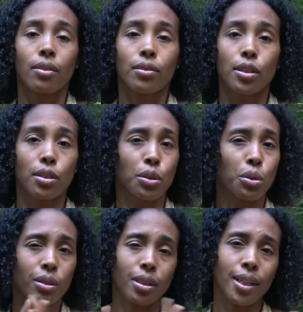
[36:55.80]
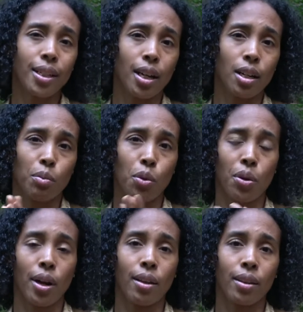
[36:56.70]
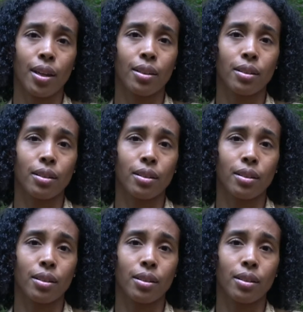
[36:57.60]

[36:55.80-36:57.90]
just couldn't take it anymore and that